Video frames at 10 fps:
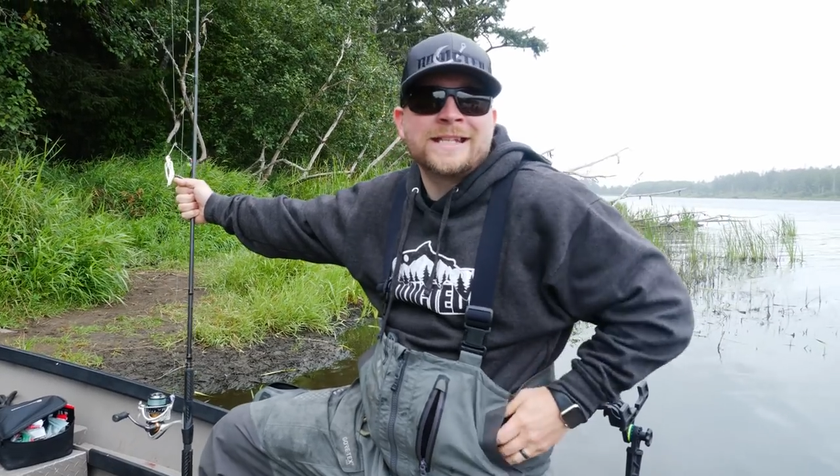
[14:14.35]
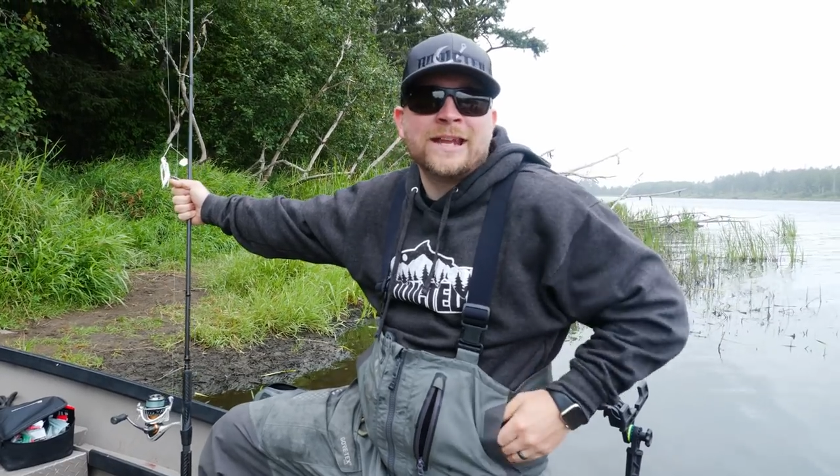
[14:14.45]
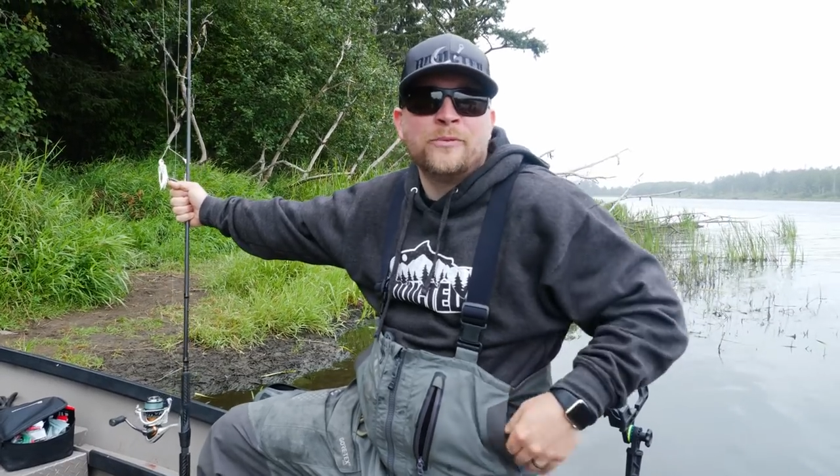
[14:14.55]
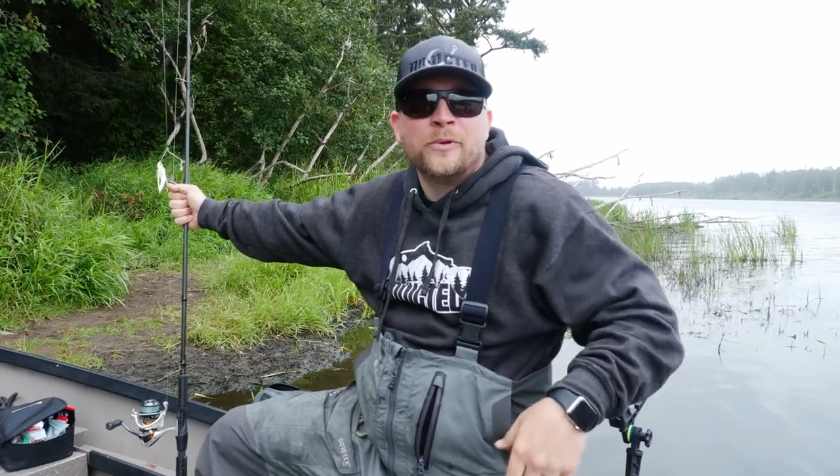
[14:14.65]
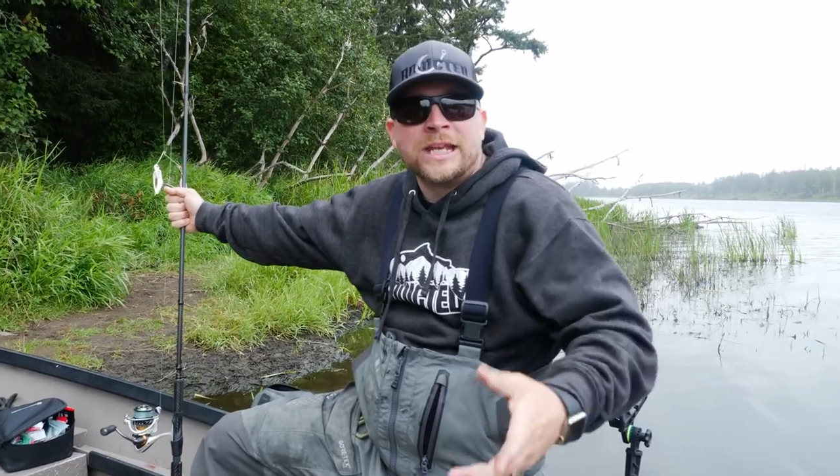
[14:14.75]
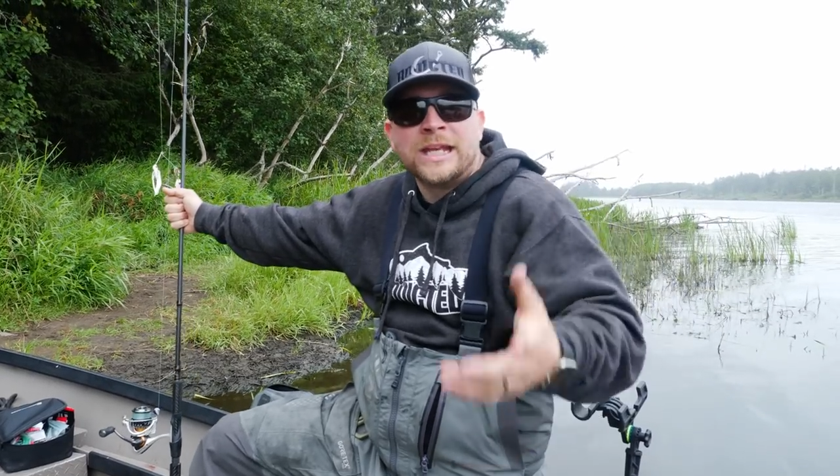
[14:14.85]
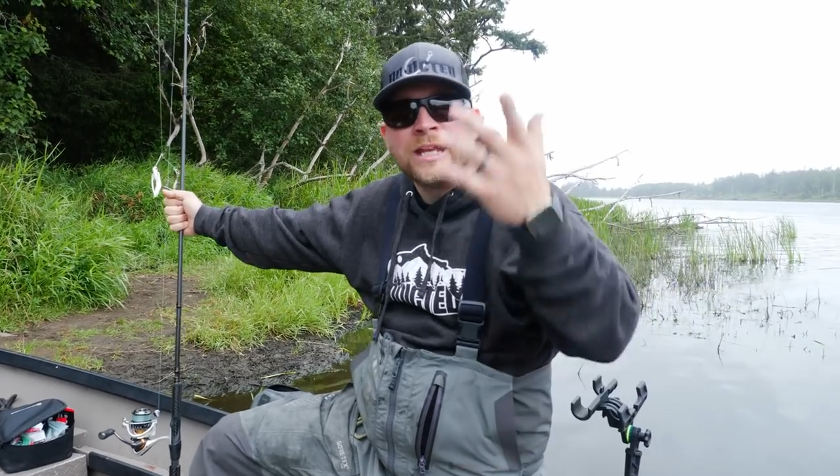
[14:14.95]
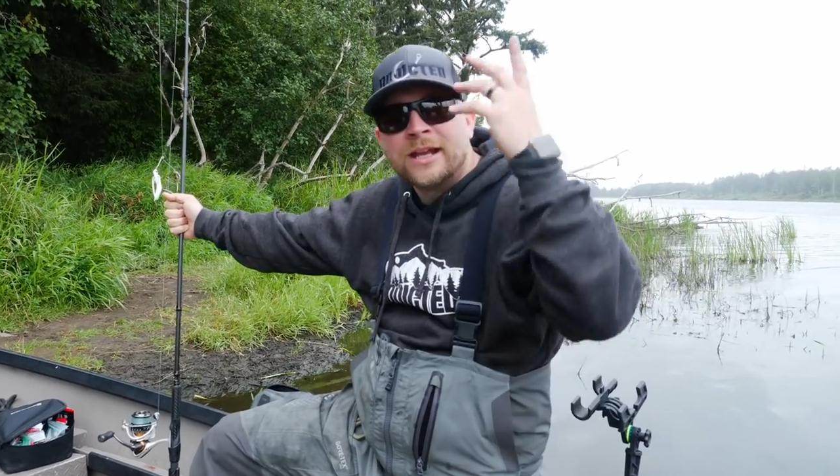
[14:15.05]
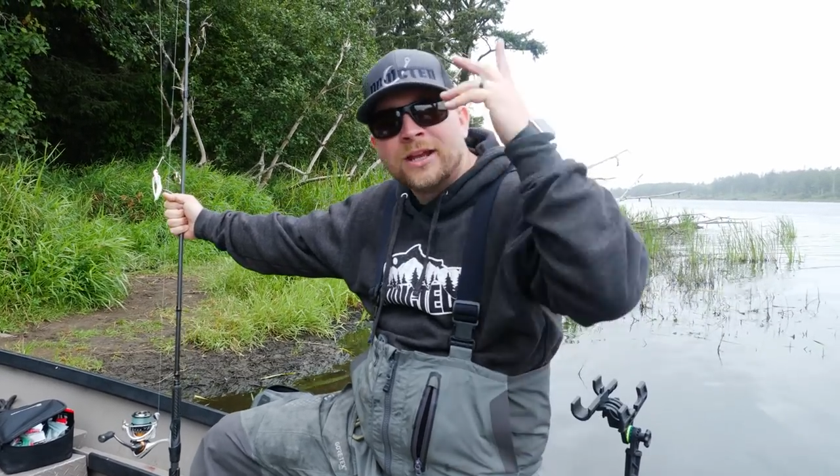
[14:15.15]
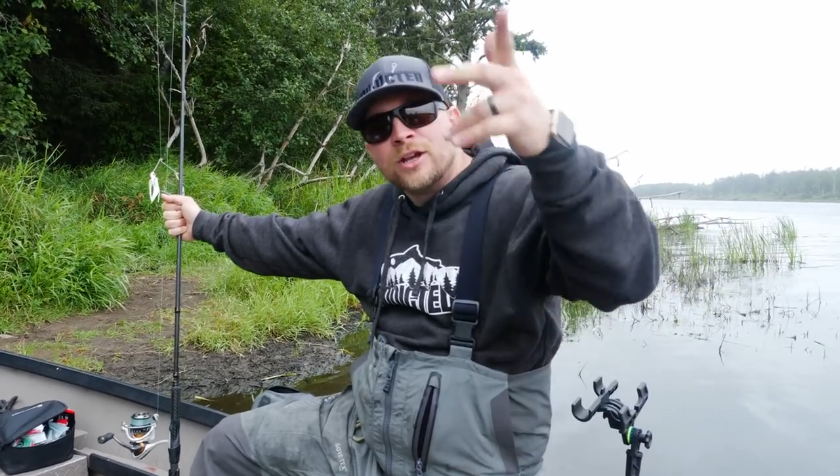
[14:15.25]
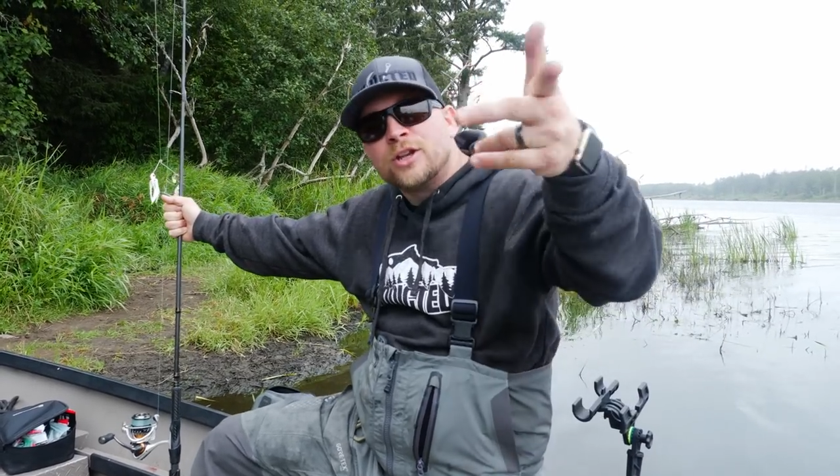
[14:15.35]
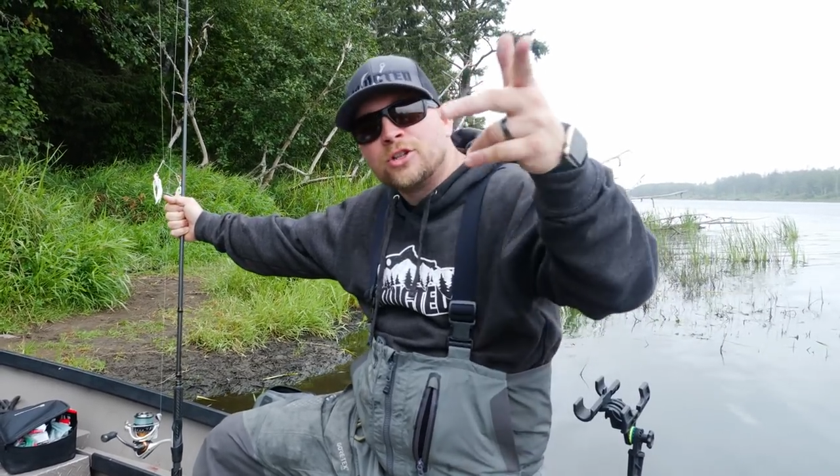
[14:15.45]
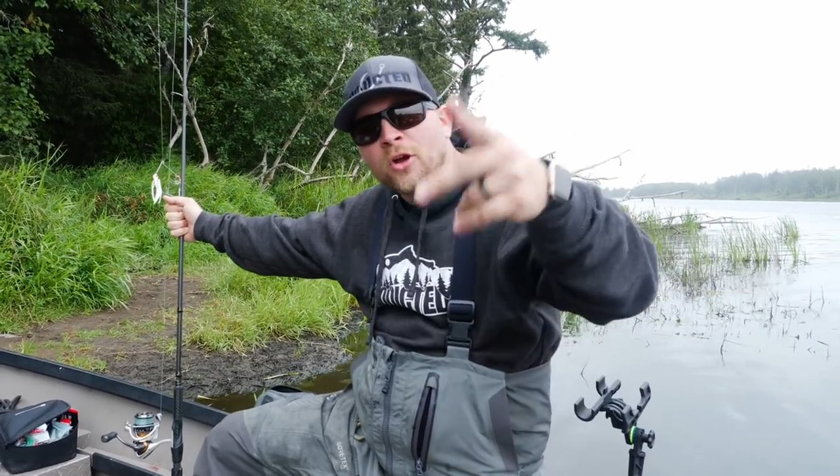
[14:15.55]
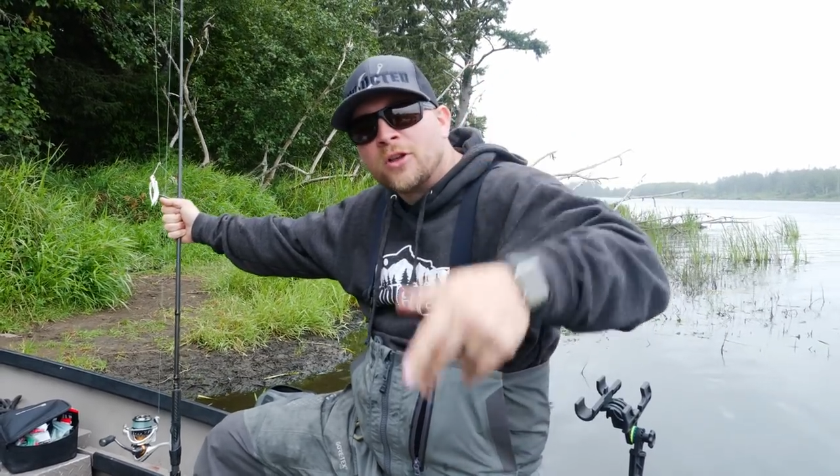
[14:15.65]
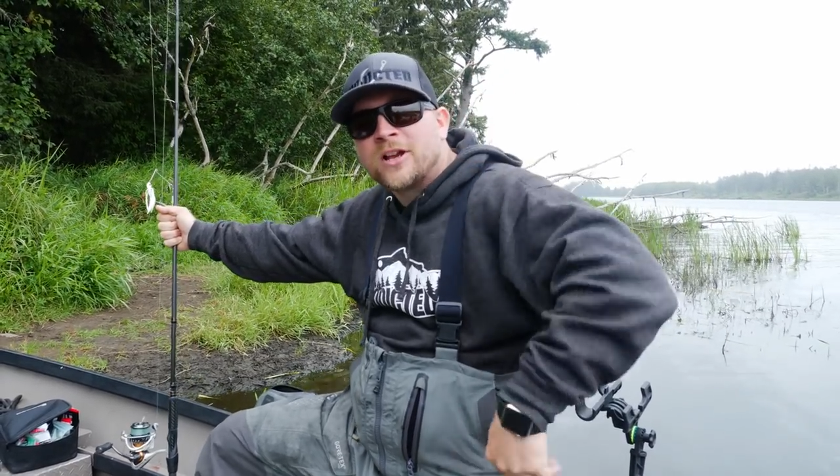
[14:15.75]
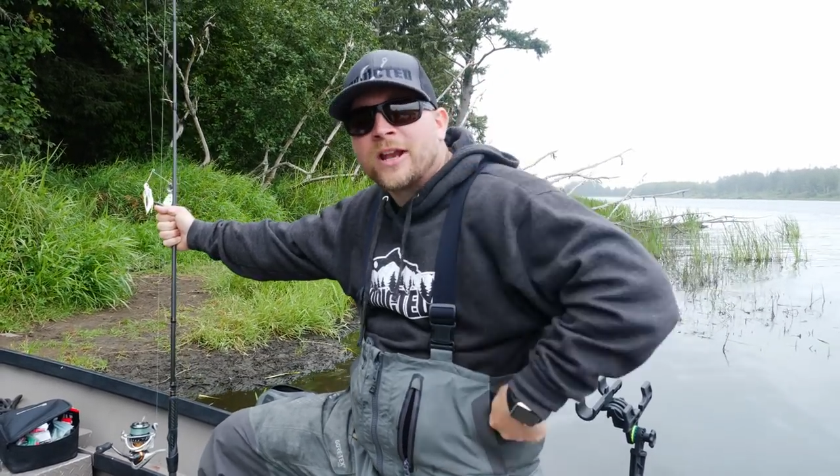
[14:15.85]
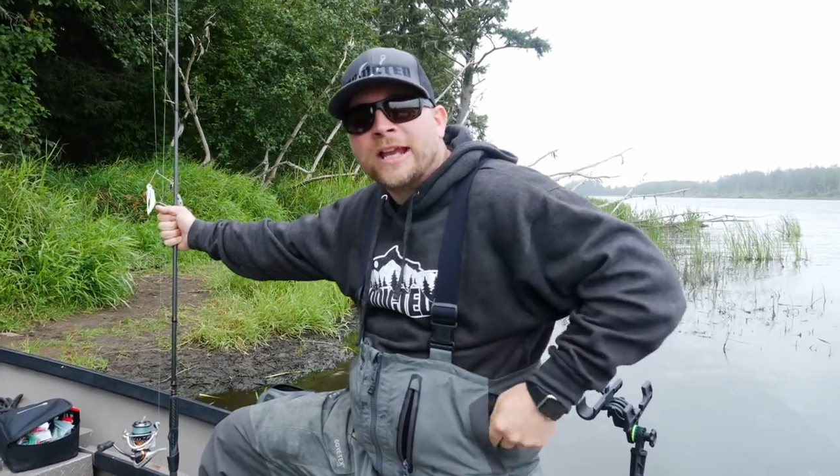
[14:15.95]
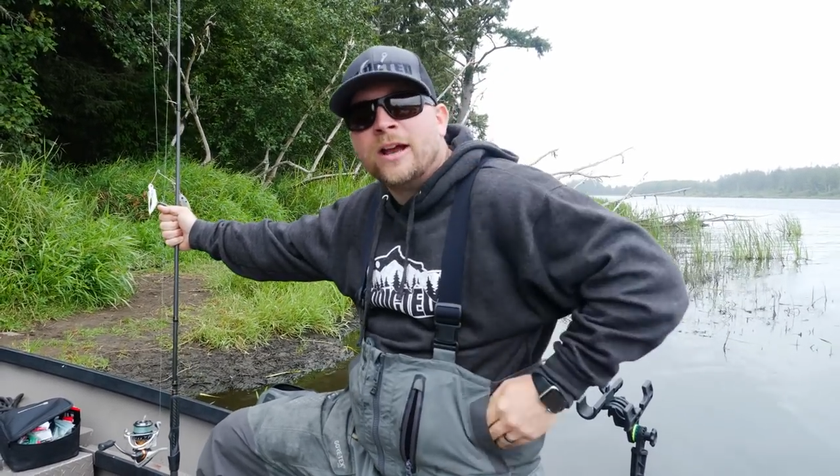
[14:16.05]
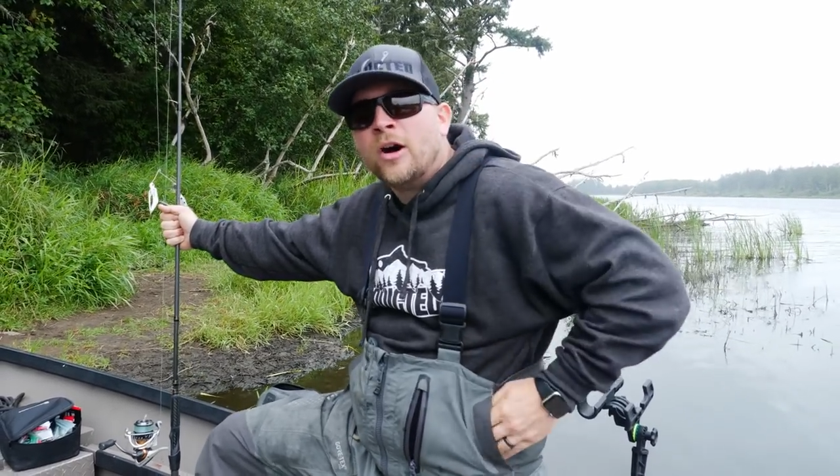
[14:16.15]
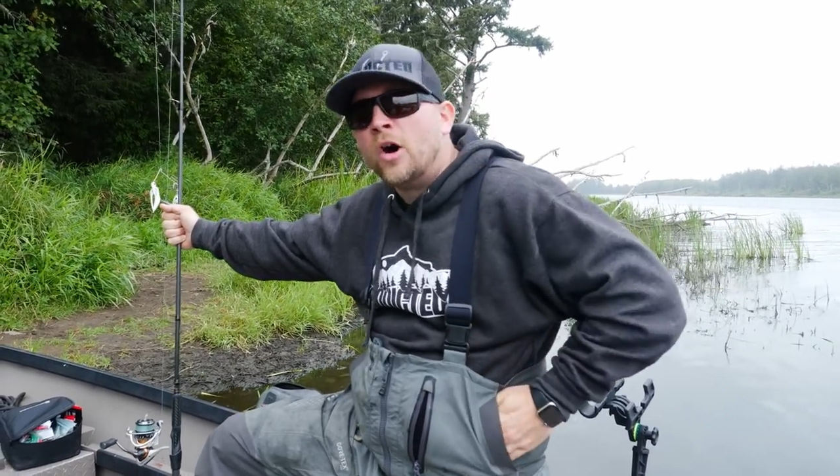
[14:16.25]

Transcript: it's getting windy. Sean's got to get